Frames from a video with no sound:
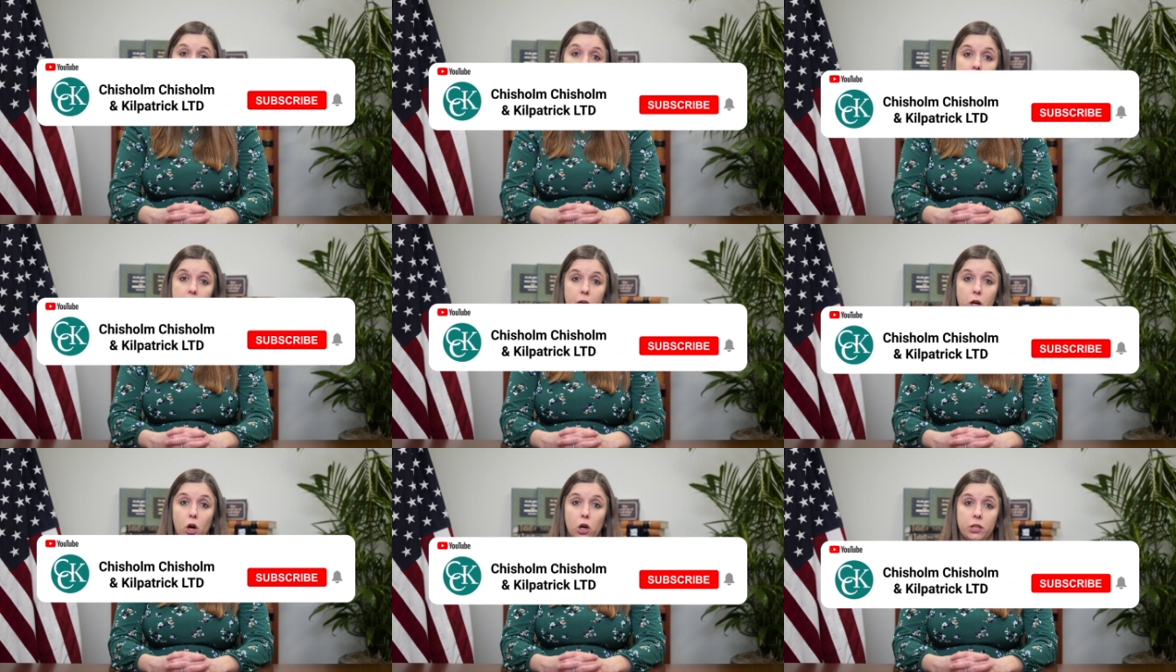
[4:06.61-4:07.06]

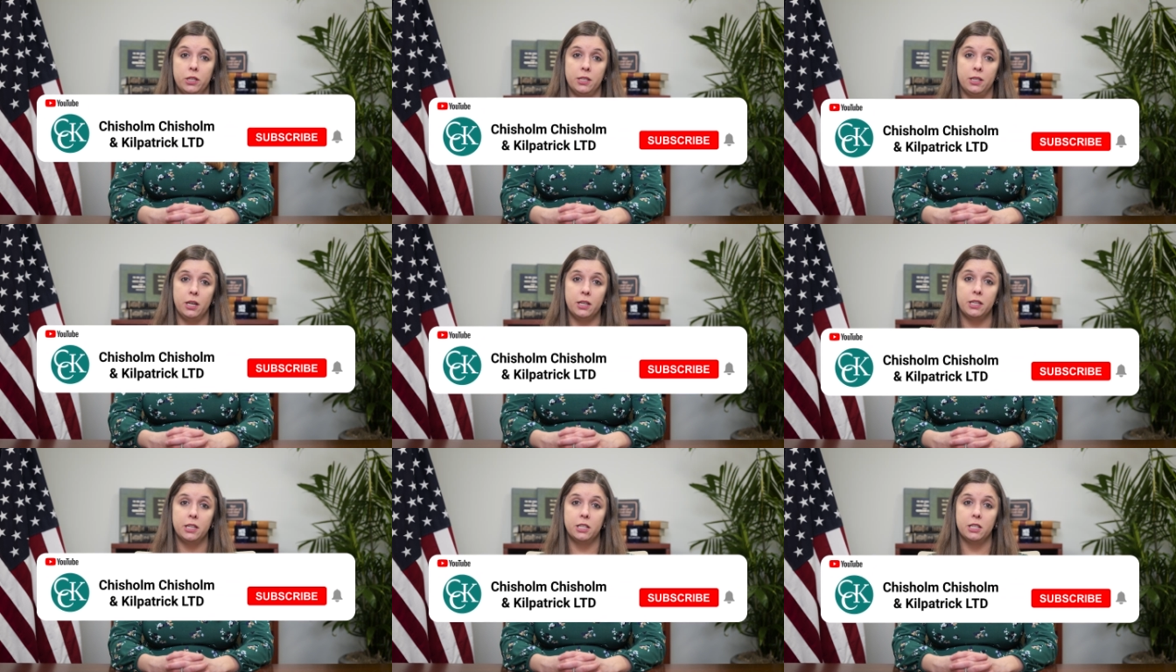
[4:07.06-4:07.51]
It costs
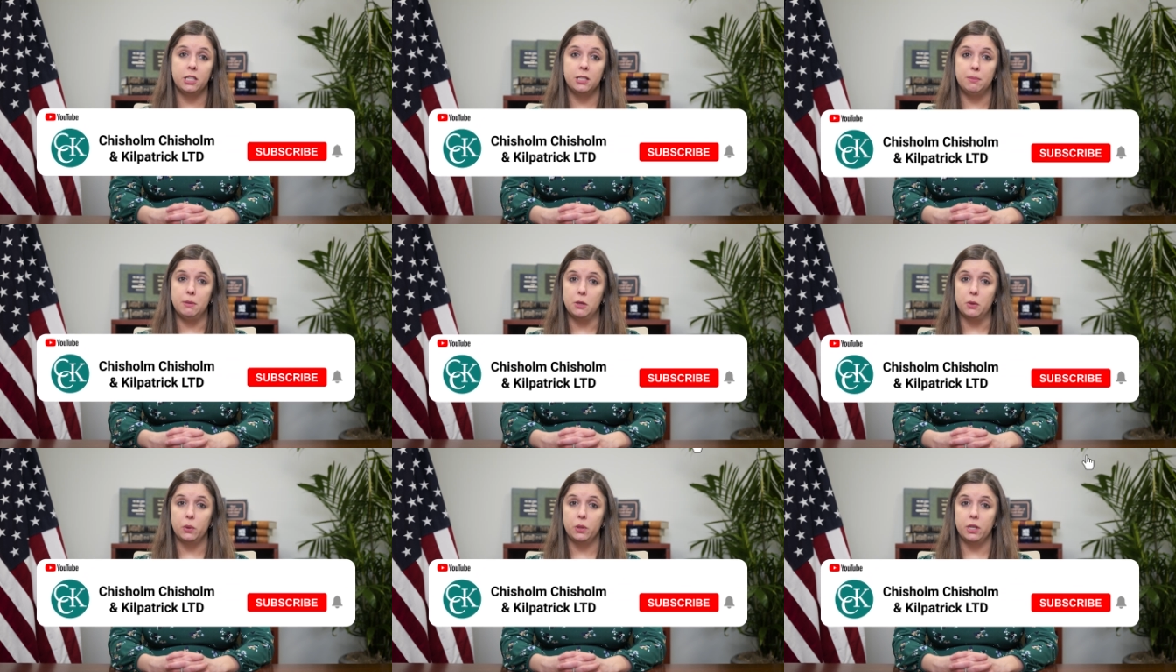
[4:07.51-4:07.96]
nothing to
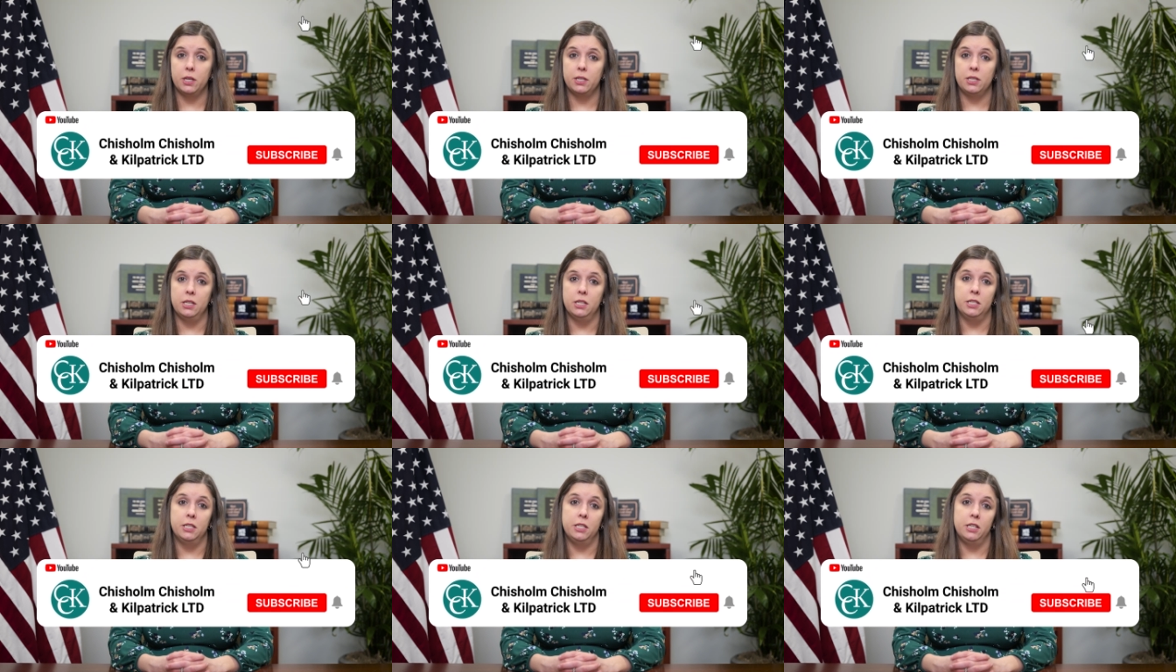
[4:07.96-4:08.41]
speak with
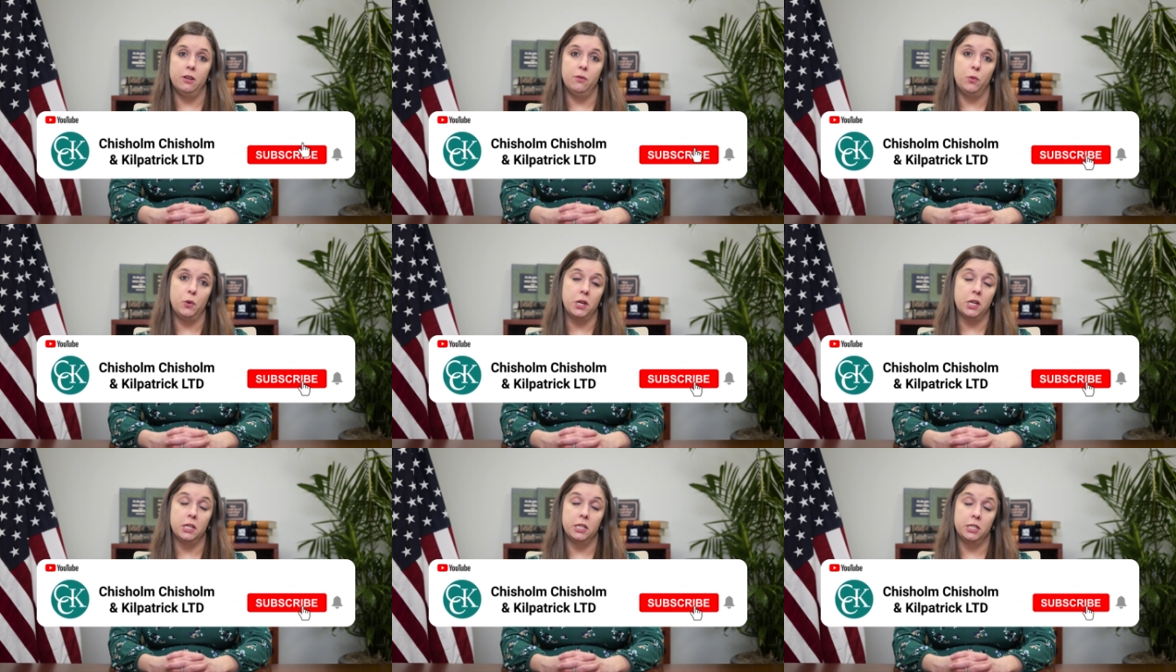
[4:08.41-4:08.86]
us and see if
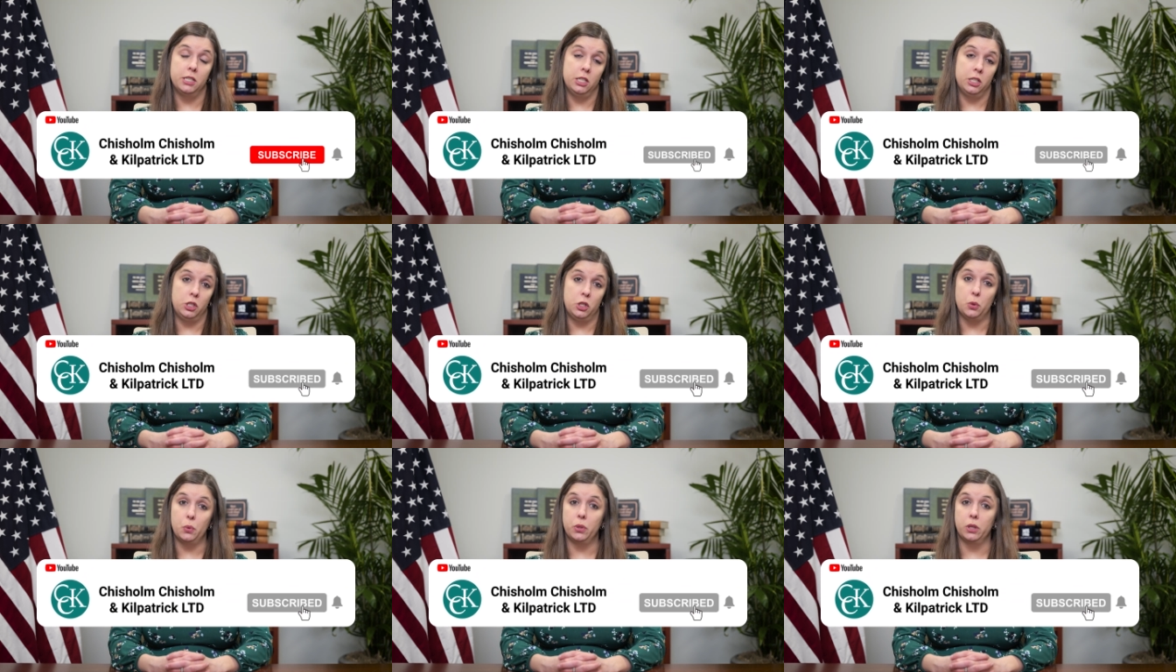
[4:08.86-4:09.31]
we can
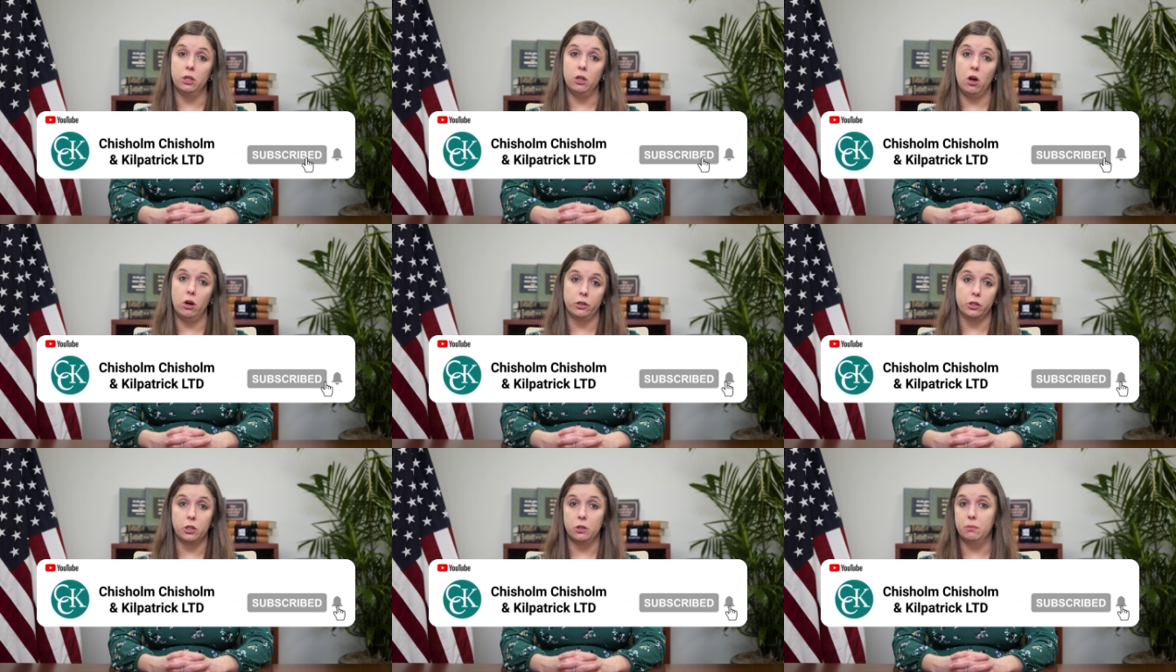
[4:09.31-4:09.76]
assist you with a
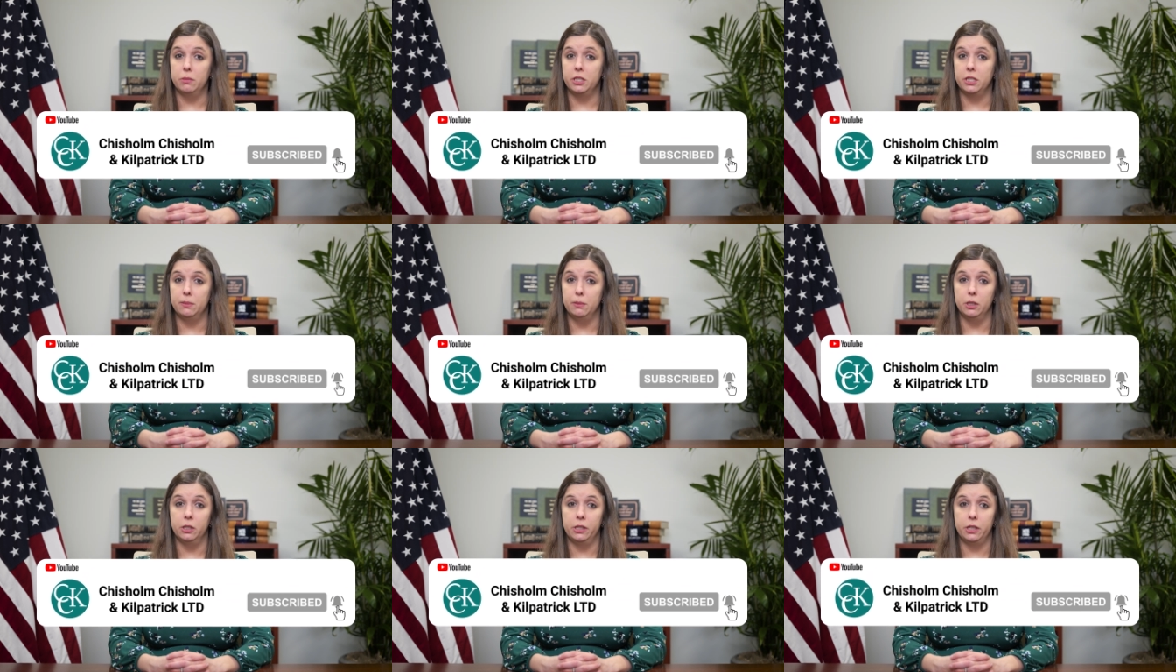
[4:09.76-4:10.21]
long term
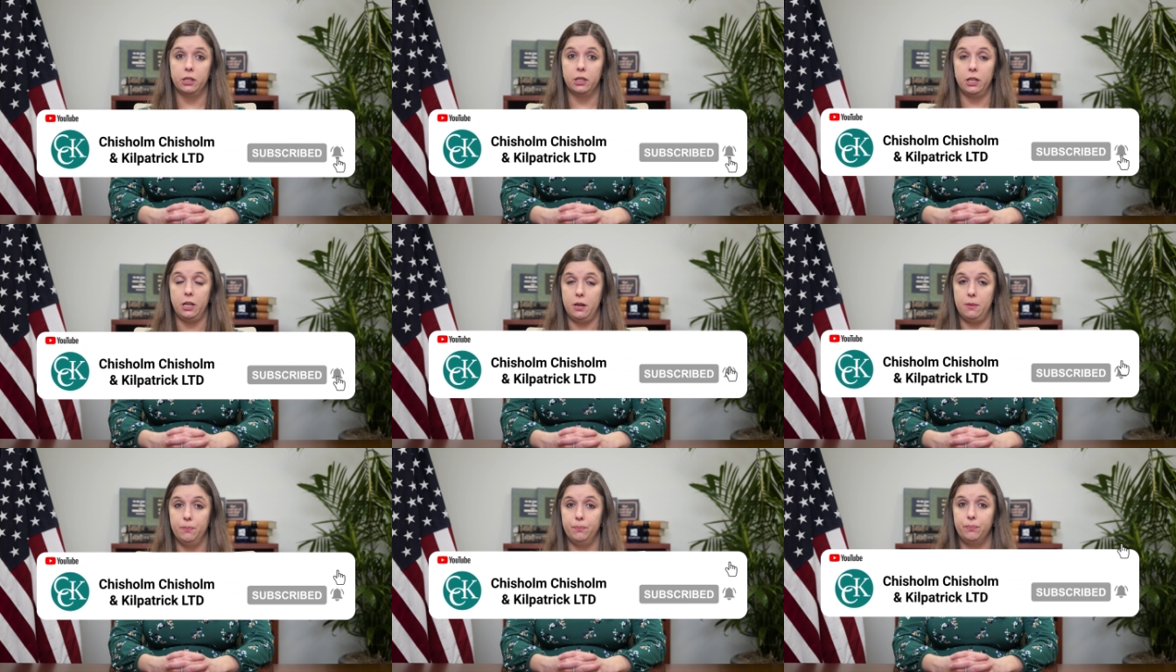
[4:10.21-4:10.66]
disability
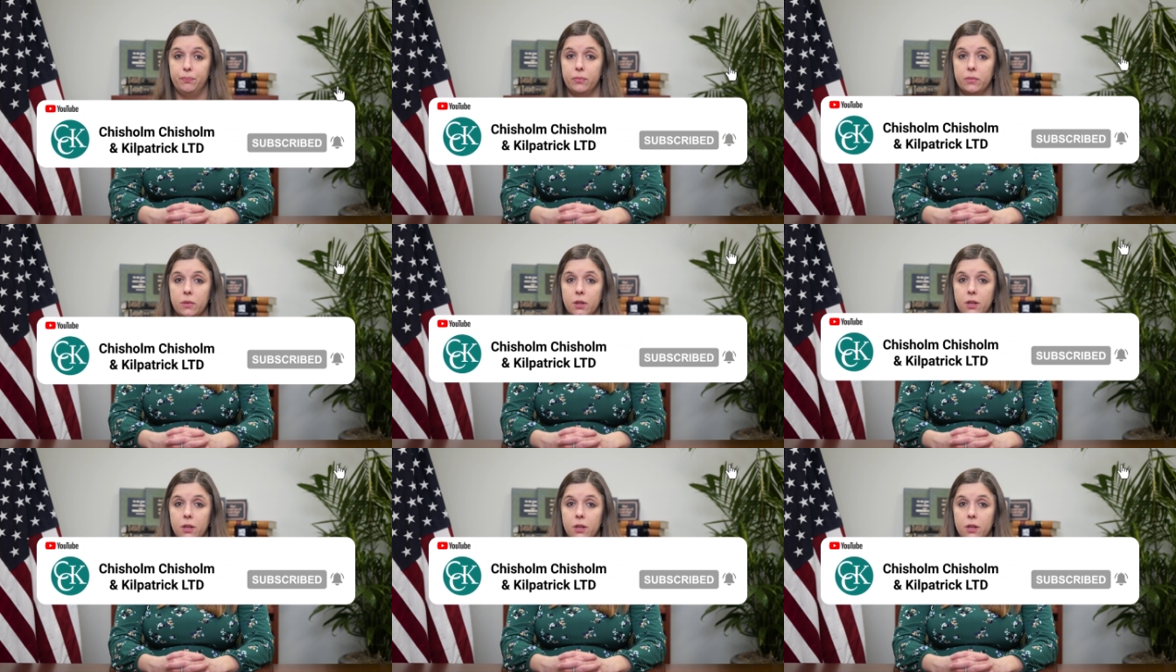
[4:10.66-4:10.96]
claim.